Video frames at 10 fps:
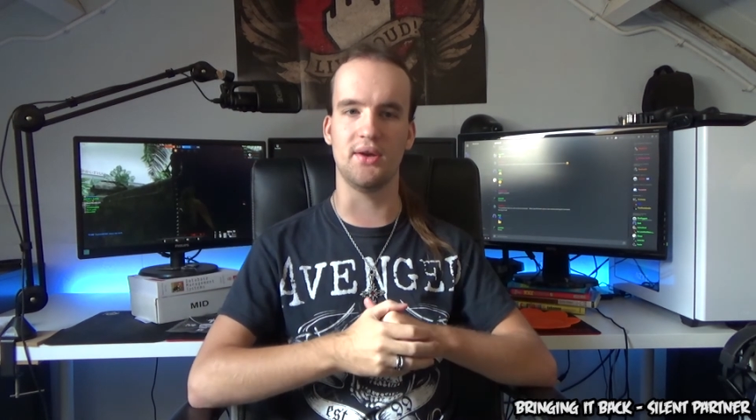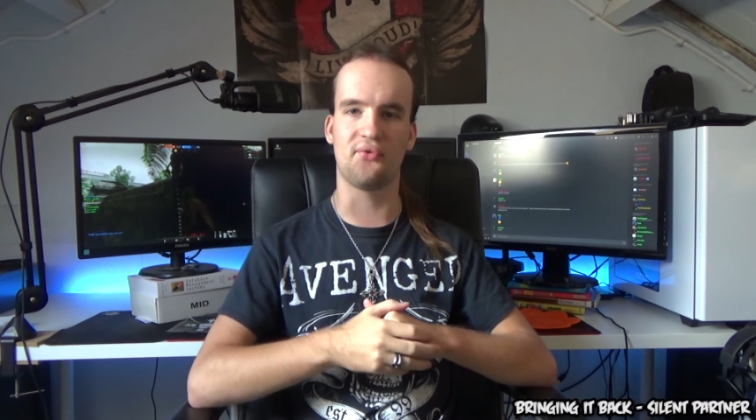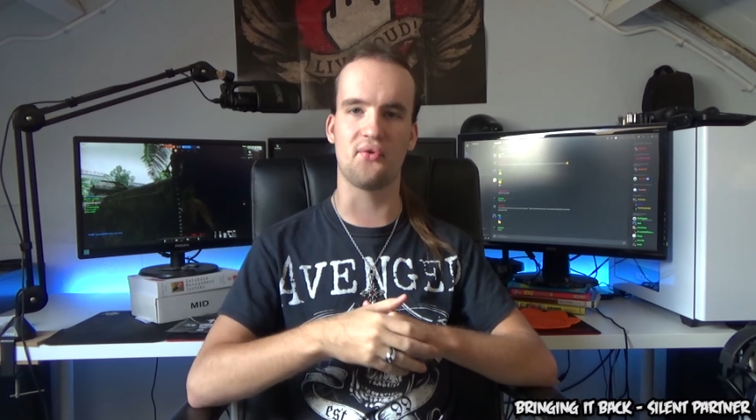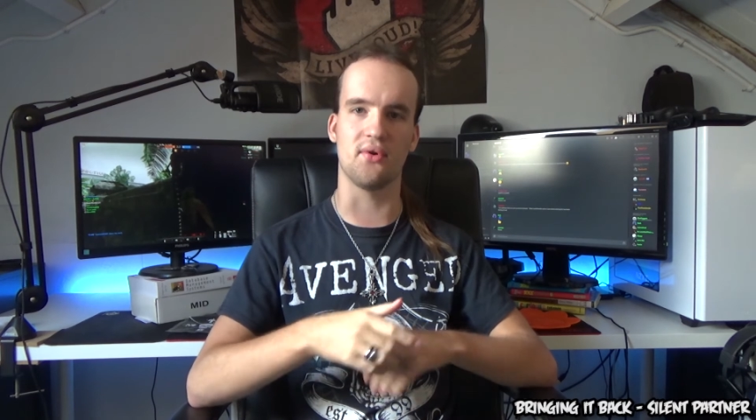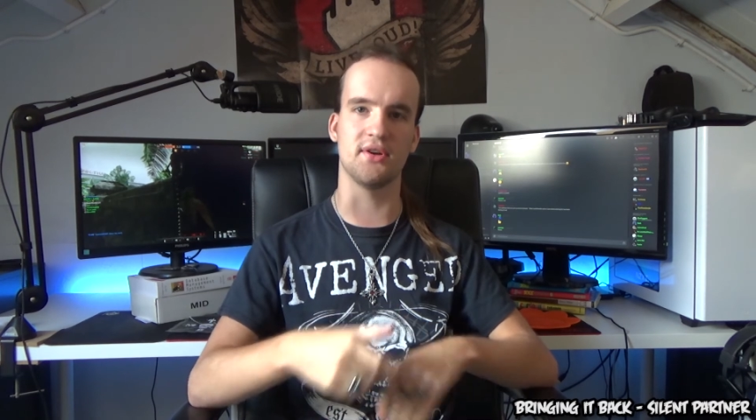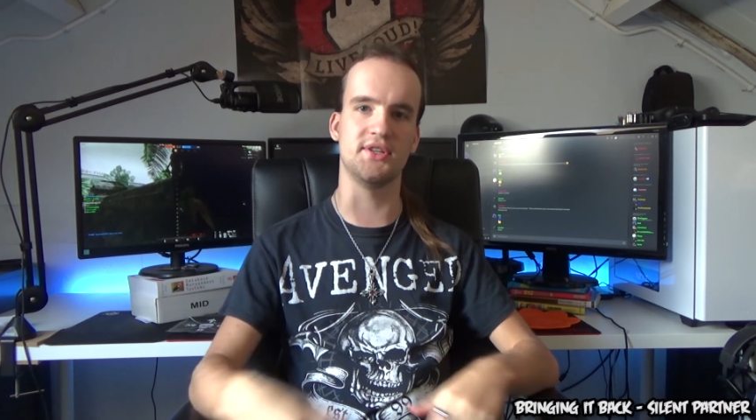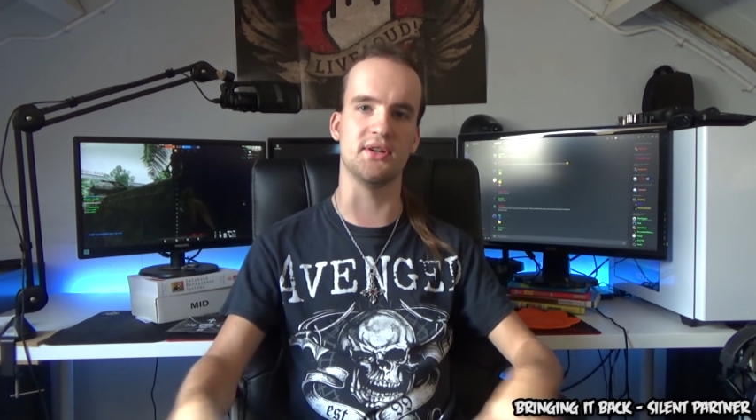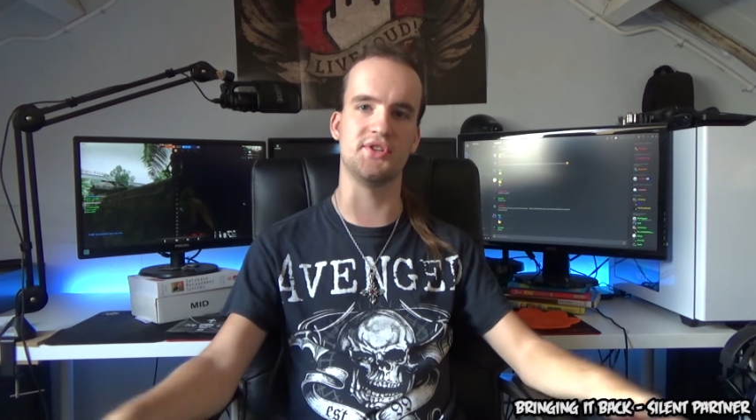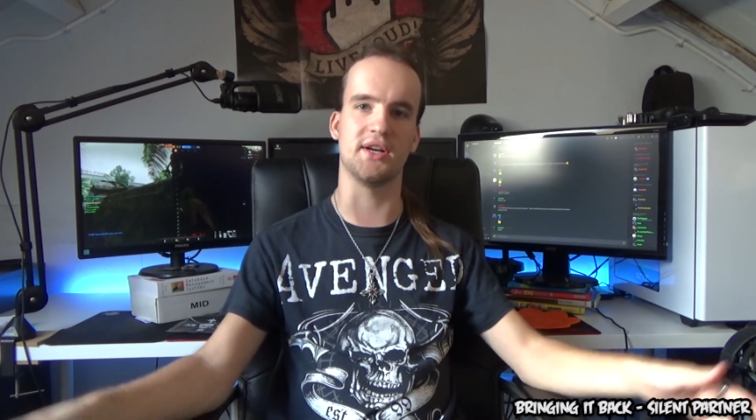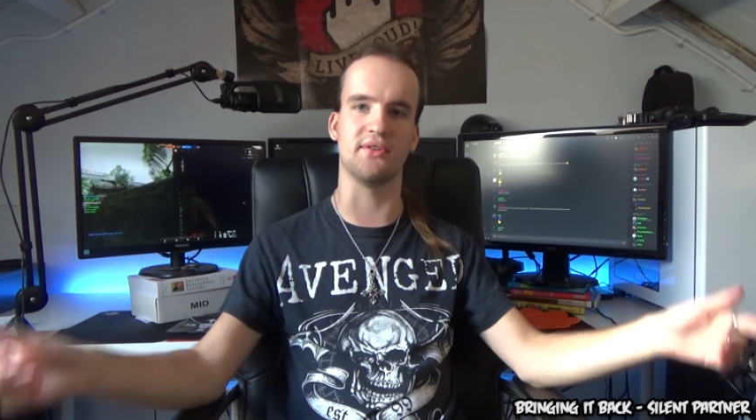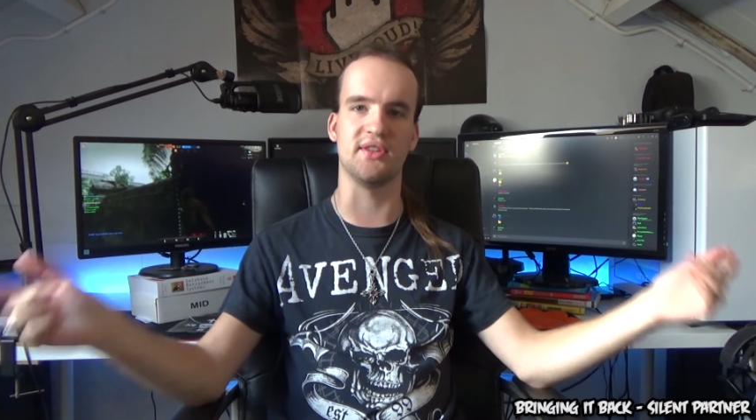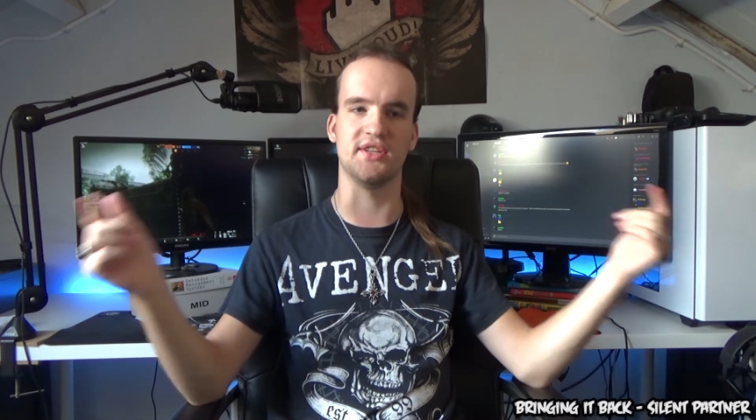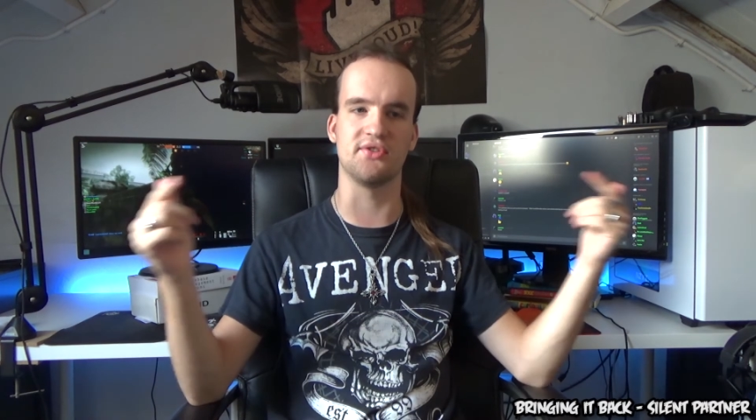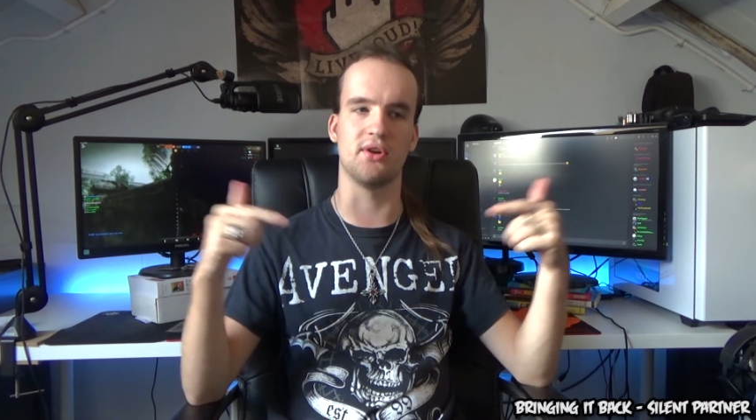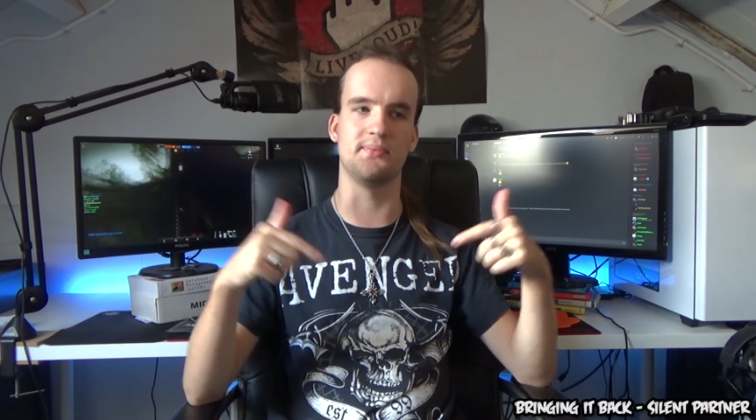Of course, you know, check out the
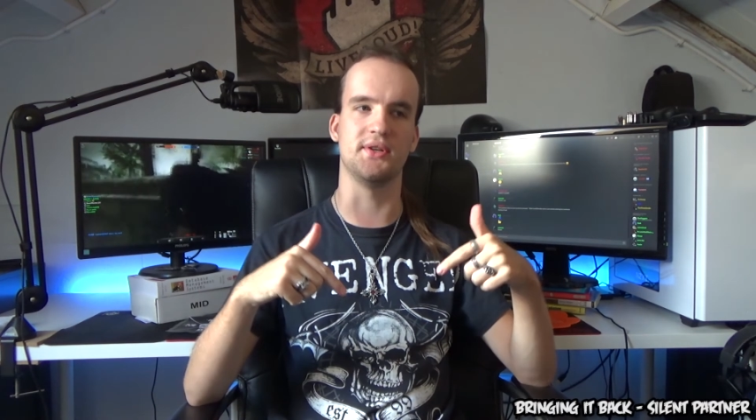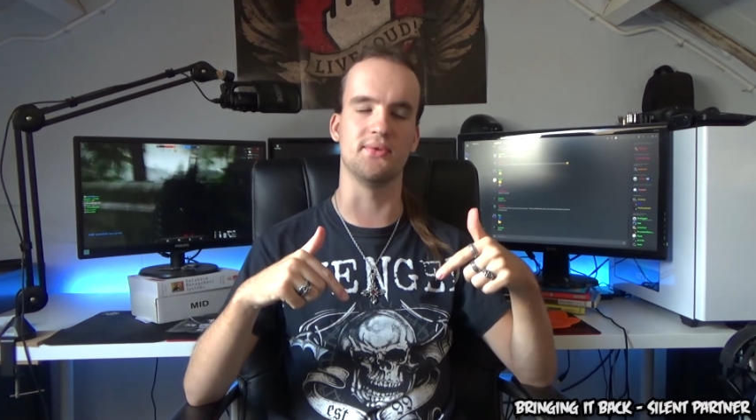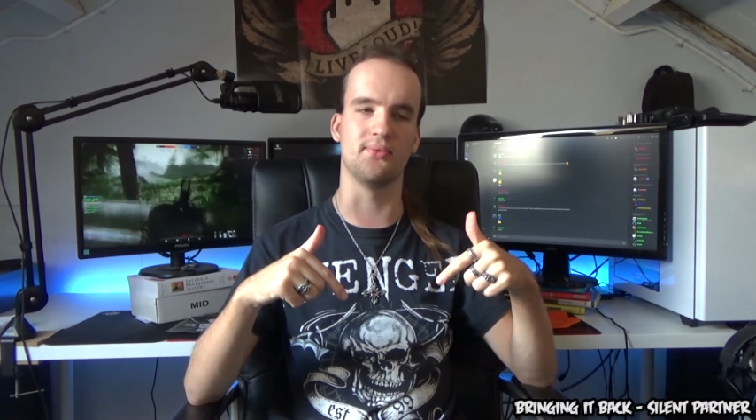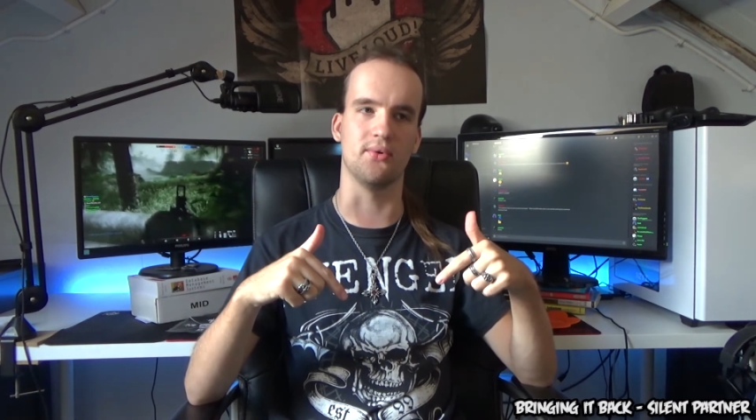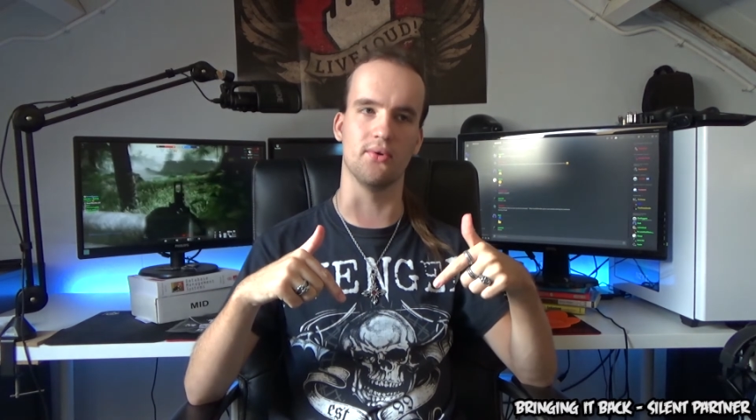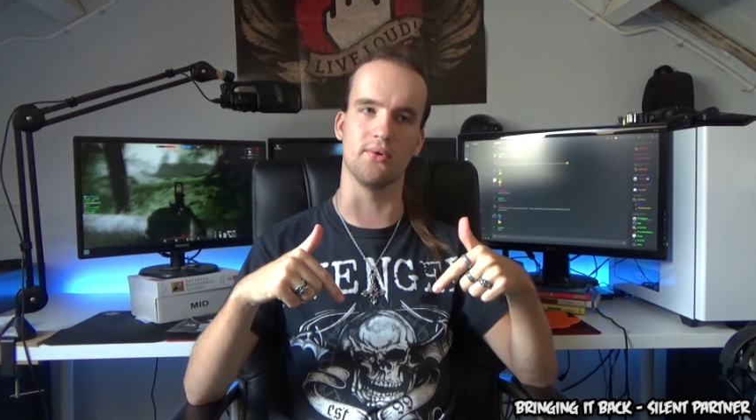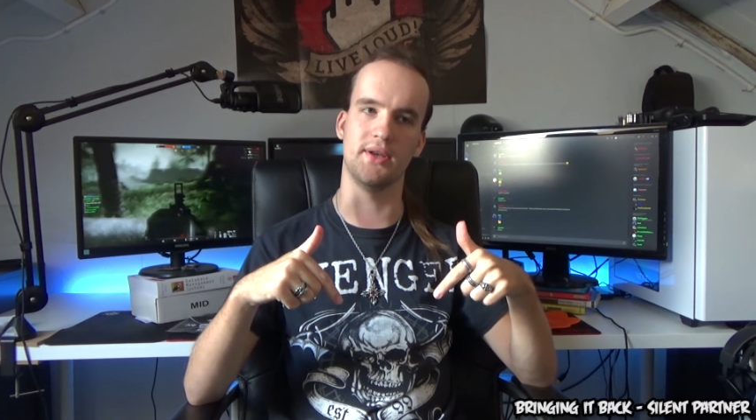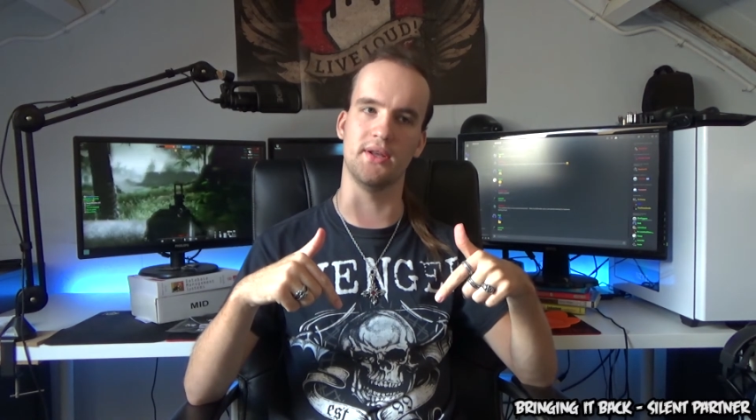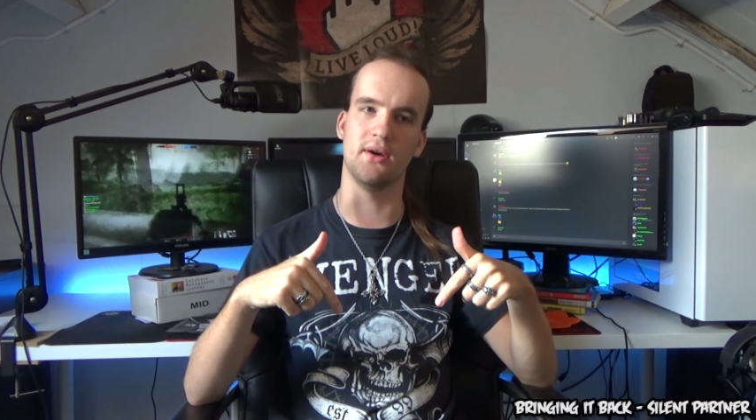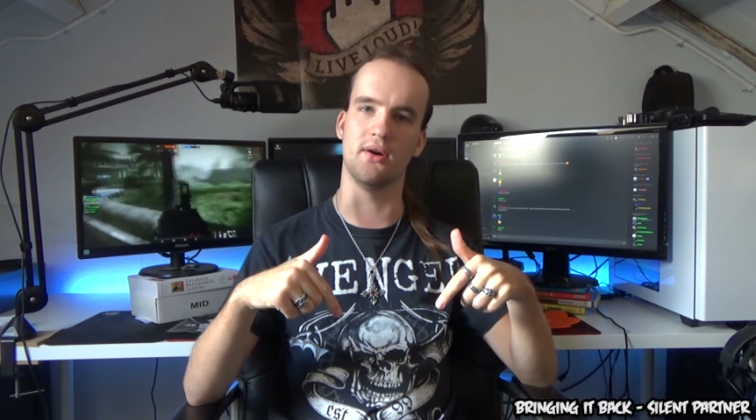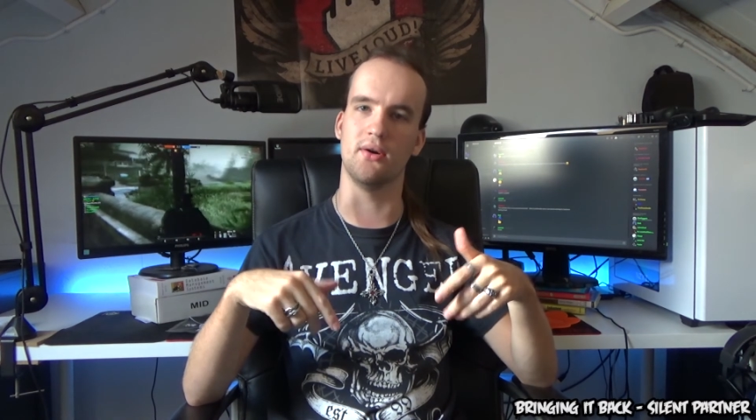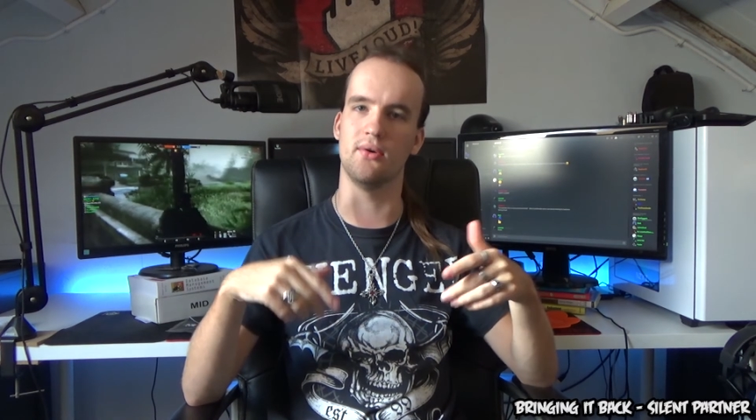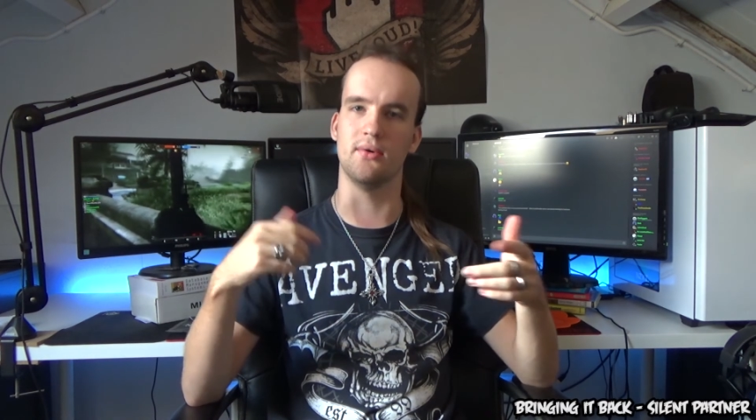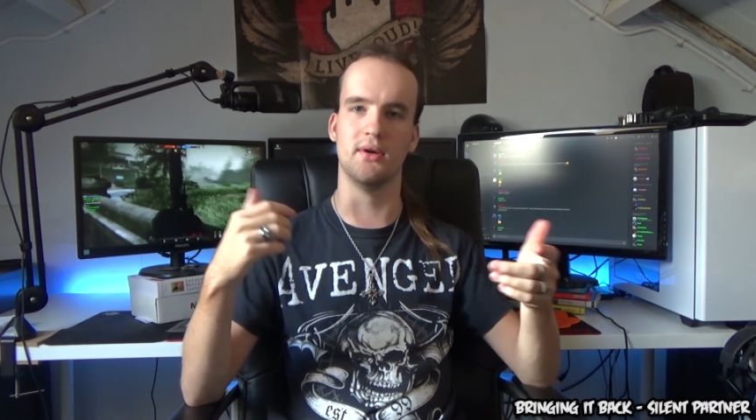description for, you know,